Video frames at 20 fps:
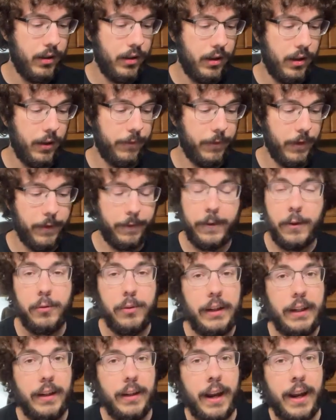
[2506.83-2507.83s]
if you
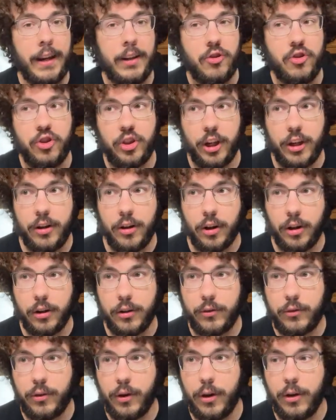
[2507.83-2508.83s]
need a Jyn
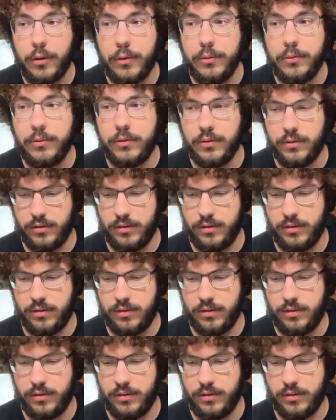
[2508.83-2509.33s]
Erso,